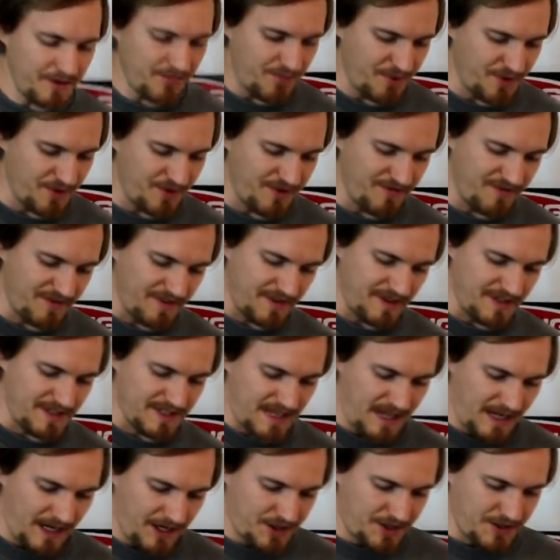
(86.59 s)
to prove that this
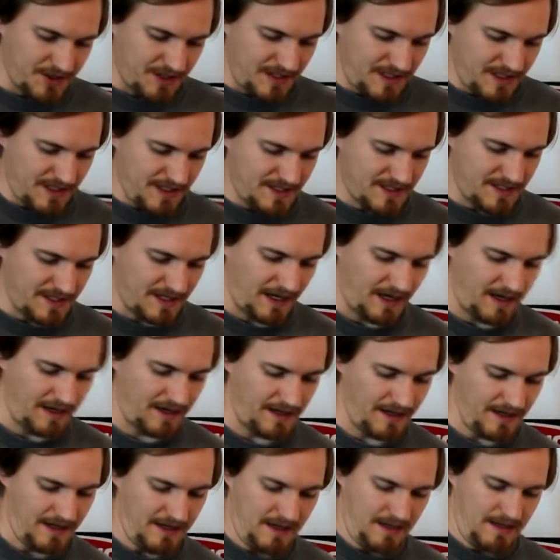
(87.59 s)
actually is
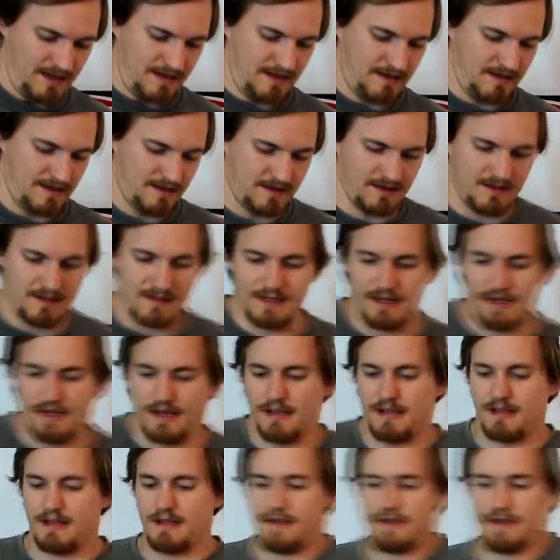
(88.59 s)
cyanide, let's
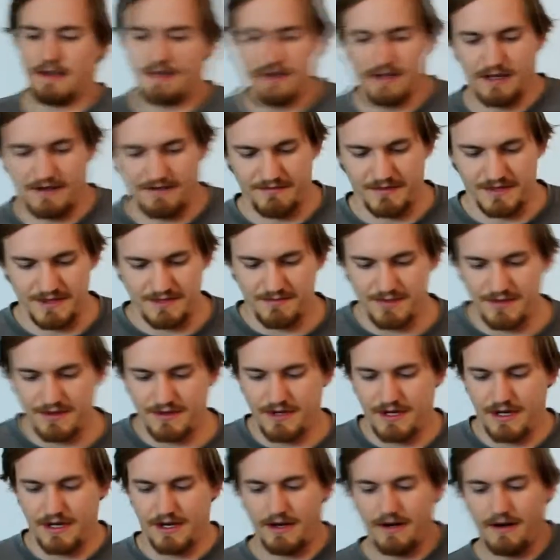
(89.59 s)
clean off my
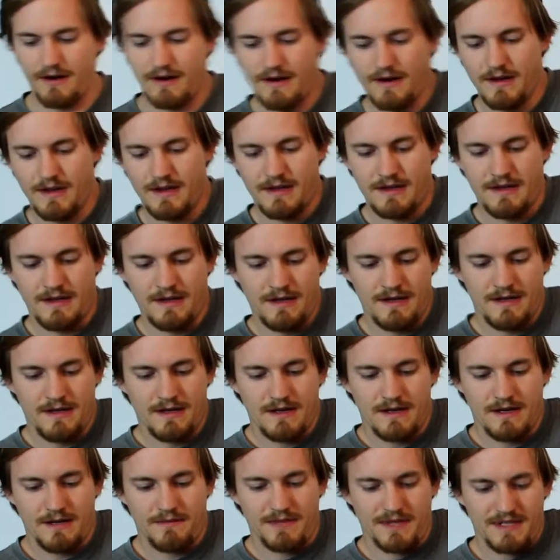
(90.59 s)
spoon here.
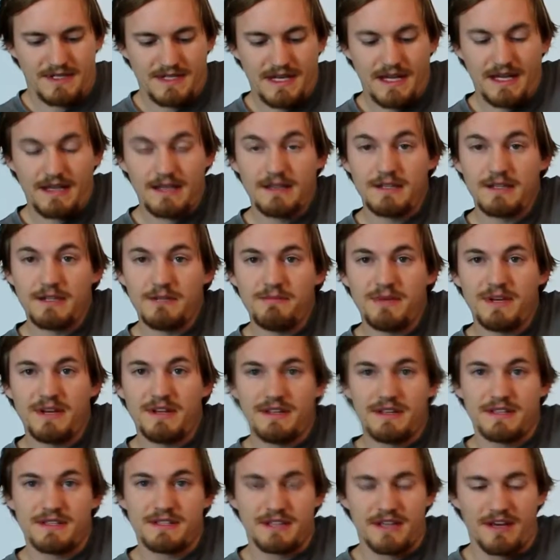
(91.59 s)
I'm going to take a little bit
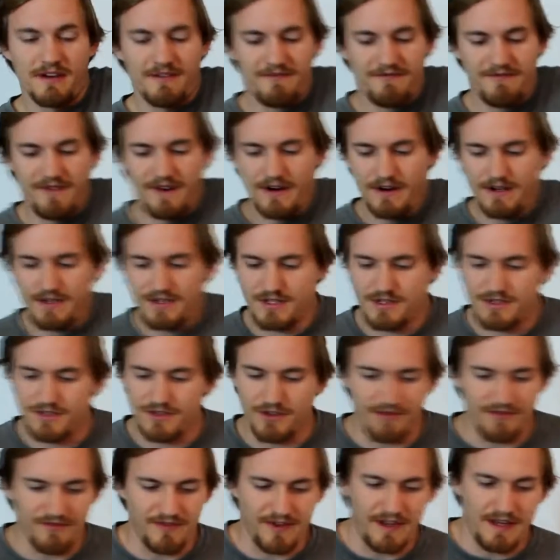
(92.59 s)
of this ferrous
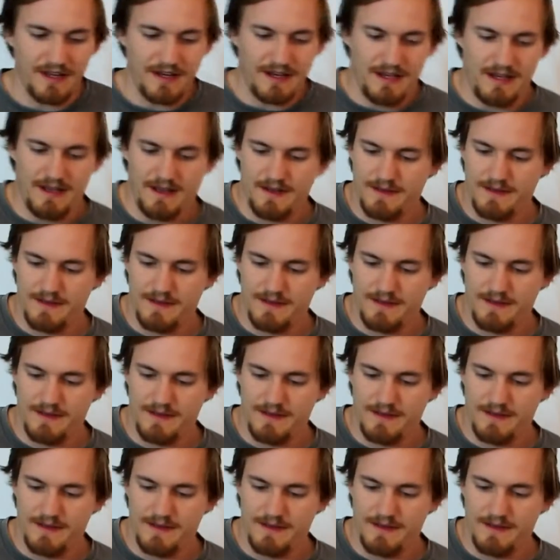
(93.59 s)
sulfate